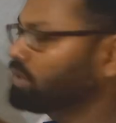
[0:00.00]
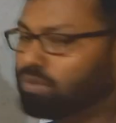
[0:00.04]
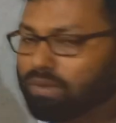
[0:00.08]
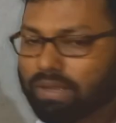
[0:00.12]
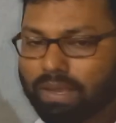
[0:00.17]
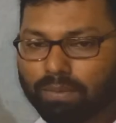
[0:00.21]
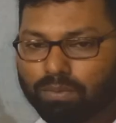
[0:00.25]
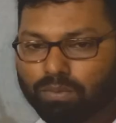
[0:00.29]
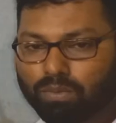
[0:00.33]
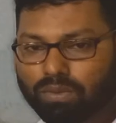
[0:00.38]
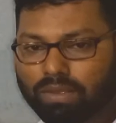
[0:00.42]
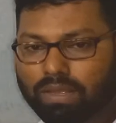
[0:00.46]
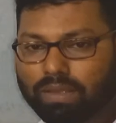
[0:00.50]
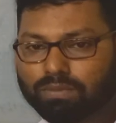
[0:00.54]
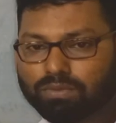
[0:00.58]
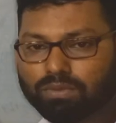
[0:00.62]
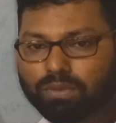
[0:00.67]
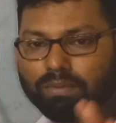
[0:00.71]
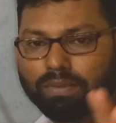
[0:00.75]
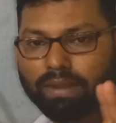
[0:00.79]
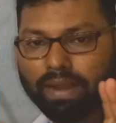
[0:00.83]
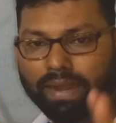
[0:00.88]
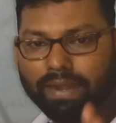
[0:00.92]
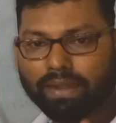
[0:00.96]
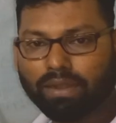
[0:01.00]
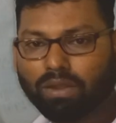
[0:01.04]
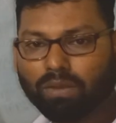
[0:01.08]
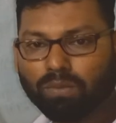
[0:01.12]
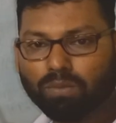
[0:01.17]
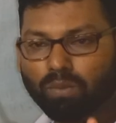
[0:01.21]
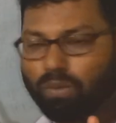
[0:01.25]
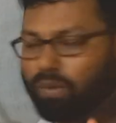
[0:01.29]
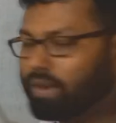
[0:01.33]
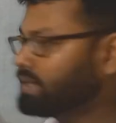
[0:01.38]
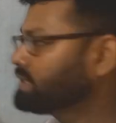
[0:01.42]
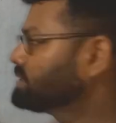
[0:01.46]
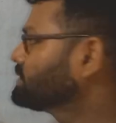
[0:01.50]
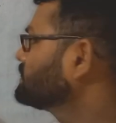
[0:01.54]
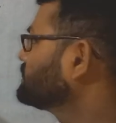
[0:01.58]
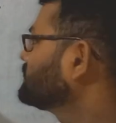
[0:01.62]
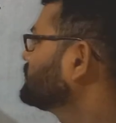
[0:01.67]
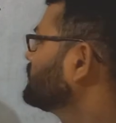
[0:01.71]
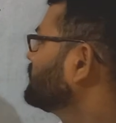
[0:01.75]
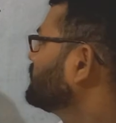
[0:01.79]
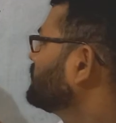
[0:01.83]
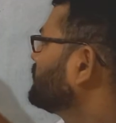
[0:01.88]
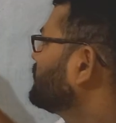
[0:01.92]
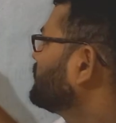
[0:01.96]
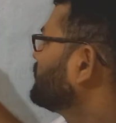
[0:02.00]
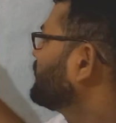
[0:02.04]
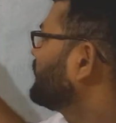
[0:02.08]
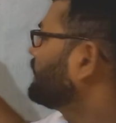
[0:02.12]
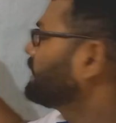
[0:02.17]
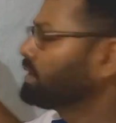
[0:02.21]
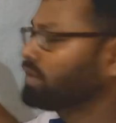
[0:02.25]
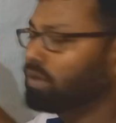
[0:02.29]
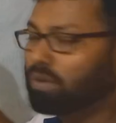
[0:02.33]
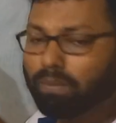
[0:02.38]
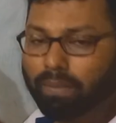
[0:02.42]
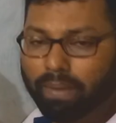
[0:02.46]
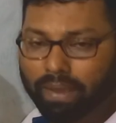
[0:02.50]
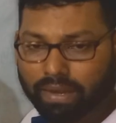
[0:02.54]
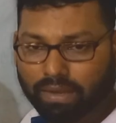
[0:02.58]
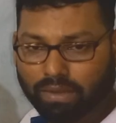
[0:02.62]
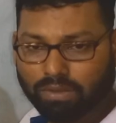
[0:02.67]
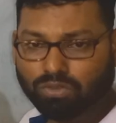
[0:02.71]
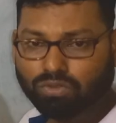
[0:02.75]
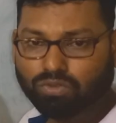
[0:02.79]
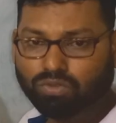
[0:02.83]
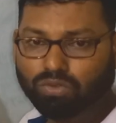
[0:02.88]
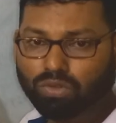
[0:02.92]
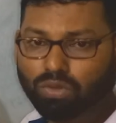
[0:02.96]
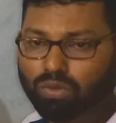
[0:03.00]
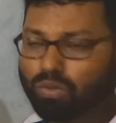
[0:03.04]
we have to give some random weights, random values to the